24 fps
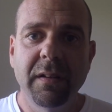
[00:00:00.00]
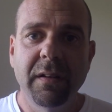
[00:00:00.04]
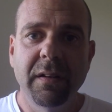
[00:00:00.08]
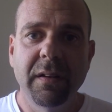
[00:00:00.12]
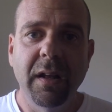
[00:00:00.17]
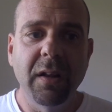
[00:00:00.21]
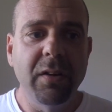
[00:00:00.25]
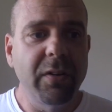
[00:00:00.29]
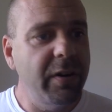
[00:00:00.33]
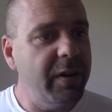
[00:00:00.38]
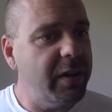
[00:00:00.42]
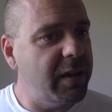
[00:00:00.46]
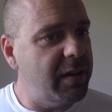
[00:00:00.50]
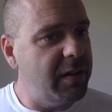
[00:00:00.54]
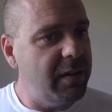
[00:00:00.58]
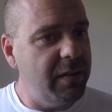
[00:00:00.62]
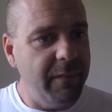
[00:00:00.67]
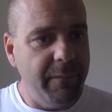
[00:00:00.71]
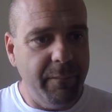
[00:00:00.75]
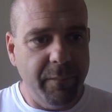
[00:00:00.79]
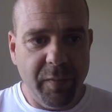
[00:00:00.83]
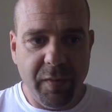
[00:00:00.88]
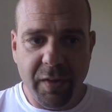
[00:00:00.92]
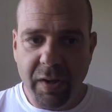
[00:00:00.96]
Now, look.
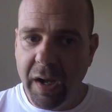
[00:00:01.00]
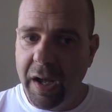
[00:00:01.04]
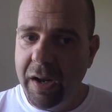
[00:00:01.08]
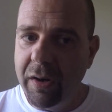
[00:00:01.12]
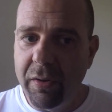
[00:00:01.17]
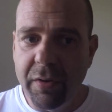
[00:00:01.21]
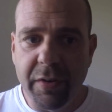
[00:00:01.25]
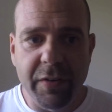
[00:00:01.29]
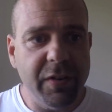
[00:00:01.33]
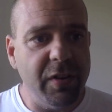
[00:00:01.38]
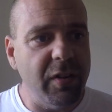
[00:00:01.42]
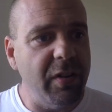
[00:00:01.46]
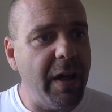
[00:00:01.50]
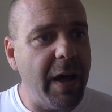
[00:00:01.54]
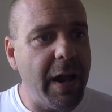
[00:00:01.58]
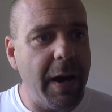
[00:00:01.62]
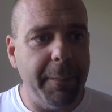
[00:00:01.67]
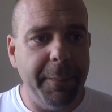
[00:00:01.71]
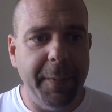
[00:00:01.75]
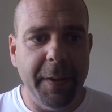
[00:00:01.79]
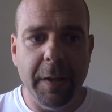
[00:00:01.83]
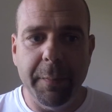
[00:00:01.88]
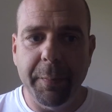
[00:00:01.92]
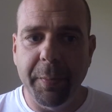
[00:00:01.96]
I know there's a lot
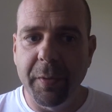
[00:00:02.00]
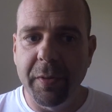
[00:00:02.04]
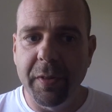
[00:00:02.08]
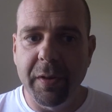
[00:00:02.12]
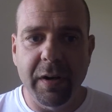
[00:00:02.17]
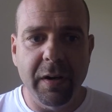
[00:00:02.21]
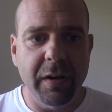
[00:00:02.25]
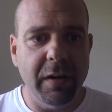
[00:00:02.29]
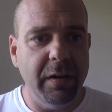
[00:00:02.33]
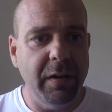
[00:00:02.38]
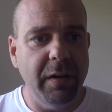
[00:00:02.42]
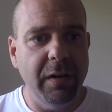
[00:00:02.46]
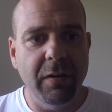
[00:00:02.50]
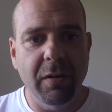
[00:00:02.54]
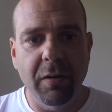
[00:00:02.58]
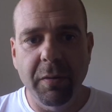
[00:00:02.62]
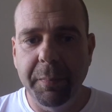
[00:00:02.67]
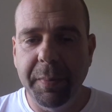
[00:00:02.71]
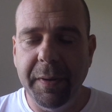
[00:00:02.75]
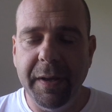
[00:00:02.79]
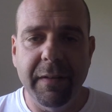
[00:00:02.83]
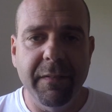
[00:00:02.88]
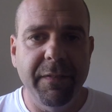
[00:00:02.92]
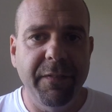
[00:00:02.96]
of people that are
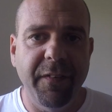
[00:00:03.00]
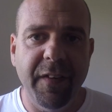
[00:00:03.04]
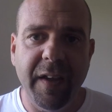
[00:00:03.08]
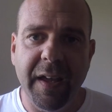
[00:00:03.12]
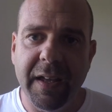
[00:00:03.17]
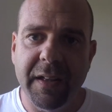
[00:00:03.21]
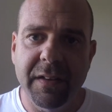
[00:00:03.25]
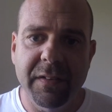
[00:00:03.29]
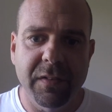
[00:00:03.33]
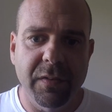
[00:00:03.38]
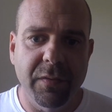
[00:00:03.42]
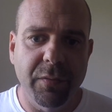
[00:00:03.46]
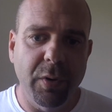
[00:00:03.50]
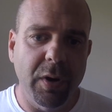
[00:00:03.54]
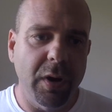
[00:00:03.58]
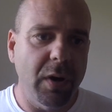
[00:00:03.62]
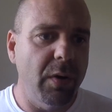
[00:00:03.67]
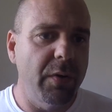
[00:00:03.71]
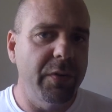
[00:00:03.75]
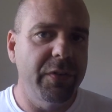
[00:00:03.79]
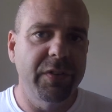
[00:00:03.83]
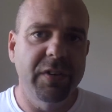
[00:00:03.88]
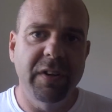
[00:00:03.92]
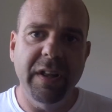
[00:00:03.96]
big fans of what
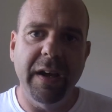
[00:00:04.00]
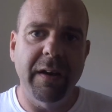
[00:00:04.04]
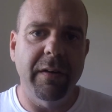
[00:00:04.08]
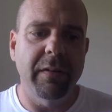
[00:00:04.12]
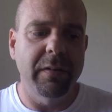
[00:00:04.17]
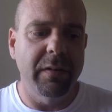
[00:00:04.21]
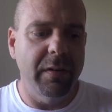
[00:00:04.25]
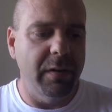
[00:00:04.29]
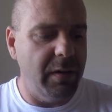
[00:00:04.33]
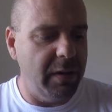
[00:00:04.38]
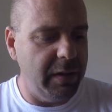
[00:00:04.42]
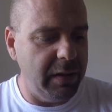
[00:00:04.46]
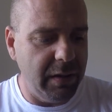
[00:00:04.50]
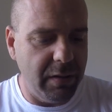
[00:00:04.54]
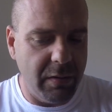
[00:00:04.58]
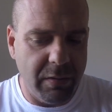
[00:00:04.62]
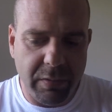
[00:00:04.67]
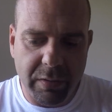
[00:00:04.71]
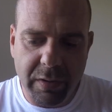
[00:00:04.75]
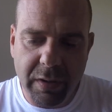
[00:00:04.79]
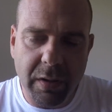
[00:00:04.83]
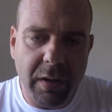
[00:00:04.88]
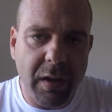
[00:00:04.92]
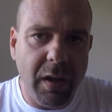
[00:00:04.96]
goes down
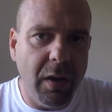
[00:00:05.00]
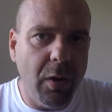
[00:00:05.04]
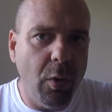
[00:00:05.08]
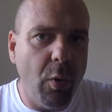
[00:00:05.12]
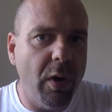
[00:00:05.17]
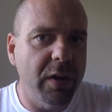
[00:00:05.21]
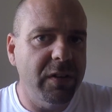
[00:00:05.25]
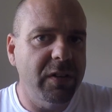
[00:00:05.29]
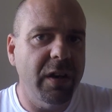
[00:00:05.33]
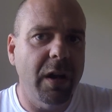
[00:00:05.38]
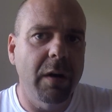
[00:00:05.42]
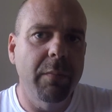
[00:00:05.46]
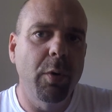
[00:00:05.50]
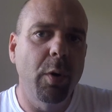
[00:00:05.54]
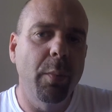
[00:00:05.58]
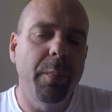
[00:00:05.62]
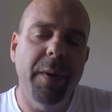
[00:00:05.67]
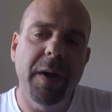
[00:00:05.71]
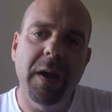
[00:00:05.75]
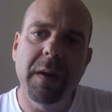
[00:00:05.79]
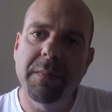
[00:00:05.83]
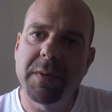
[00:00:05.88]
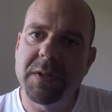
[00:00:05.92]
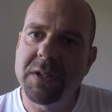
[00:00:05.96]
in Guantanamo
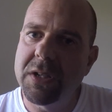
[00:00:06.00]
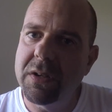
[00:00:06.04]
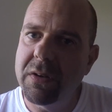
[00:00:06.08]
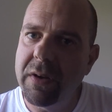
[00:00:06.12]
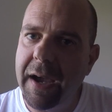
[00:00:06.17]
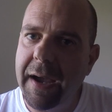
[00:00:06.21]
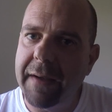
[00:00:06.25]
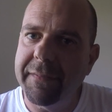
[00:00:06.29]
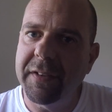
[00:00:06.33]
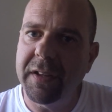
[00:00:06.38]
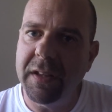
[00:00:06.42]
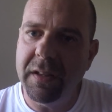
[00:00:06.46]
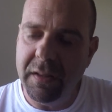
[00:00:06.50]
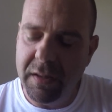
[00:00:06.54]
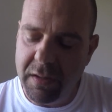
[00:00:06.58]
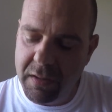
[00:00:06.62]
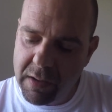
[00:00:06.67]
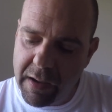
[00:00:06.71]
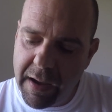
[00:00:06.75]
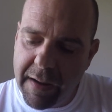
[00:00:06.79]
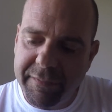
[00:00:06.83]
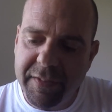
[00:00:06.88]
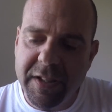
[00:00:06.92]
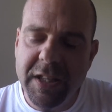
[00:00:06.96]
Bay, but you have
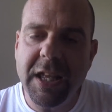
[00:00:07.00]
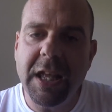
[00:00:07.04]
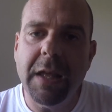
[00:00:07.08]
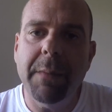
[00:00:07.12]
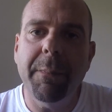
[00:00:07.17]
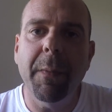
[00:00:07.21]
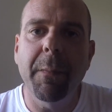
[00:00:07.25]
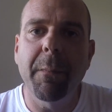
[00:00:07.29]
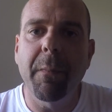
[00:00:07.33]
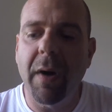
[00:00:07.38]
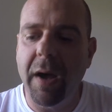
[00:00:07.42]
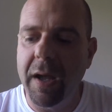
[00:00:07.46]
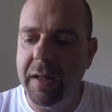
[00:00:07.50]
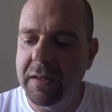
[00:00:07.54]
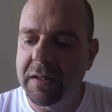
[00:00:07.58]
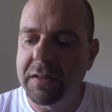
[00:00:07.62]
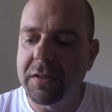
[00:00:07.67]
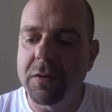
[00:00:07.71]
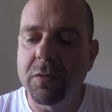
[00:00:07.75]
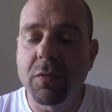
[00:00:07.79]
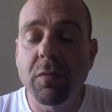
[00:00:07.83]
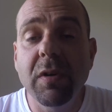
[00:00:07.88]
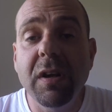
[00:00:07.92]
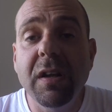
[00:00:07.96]
to keep in mind that
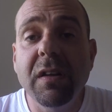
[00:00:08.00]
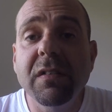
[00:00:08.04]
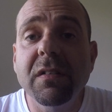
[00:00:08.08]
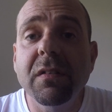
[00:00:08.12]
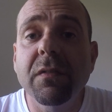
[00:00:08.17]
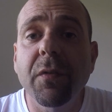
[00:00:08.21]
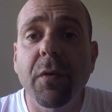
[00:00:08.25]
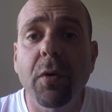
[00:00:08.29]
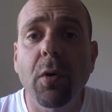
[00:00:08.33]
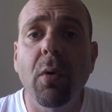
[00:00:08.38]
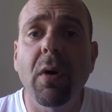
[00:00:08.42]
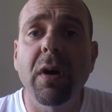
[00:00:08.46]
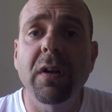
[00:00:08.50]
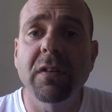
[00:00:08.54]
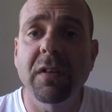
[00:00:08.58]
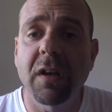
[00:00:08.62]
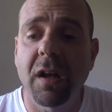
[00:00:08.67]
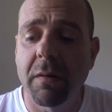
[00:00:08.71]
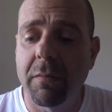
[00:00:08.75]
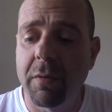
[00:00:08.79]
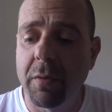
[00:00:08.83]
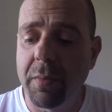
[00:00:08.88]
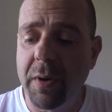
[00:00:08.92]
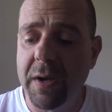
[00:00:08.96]
the reason for
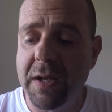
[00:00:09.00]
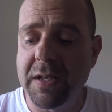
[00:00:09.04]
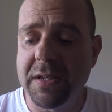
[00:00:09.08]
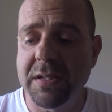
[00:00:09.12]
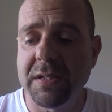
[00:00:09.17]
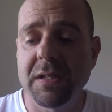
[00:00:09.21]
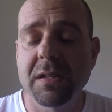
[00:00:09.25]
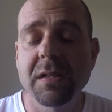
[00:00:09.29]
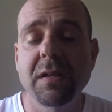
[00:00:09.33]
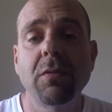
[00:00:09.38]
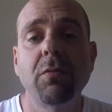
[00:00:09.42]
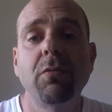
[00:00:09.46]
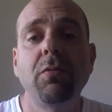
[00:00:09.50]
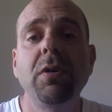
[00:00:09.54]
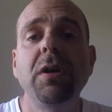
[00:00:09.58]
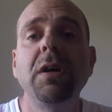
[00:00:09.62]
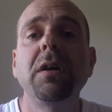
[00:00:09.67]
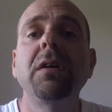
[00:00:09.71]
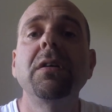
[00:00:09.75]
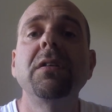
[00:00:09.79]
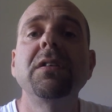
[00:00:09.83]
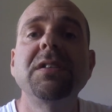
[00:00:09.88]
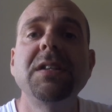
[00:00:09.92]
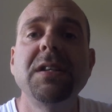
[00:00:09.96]
Guantanamo Bay is so that we
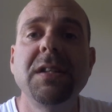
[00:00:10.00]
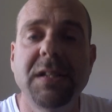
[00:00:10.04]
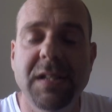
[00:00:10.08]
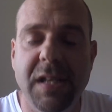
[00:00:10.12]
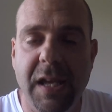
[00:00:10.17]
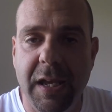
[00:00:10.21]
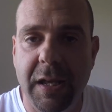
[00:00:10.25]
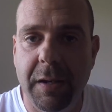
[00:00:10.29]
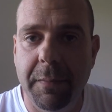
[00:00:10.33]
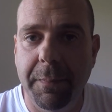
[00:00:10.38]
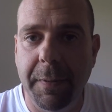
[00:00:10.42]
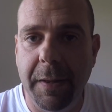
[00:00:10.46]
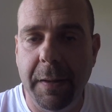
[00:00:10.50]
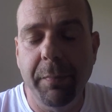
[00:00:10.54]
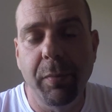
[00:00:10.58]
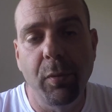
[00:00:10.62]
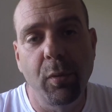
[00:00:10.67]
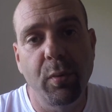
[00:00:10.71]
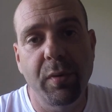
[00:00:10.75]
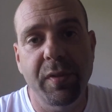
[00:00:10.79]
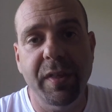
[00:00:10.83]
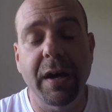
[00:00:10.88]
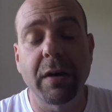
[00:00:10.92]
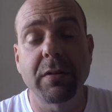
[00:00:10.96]
could detain people
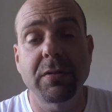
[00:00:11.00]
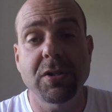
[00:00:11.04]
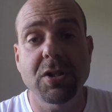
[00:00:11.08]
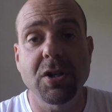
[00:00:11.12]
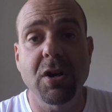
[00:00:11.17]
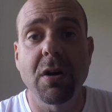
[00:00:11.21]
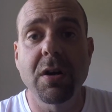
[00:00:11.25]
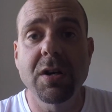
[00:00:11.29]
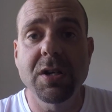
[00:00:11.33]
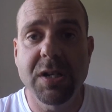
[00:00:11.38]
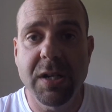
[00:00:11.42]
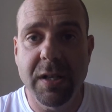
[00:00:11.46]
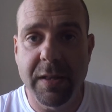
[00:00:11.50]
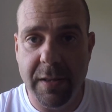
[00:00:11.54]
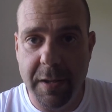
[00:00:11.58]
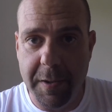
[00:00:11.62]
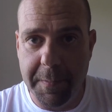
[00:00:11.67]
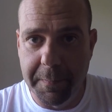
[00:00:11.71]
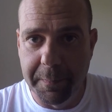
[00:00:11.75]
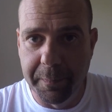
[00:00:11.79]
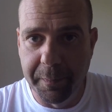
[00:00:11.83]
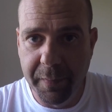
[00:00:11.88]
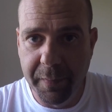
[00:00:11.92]
without charging them,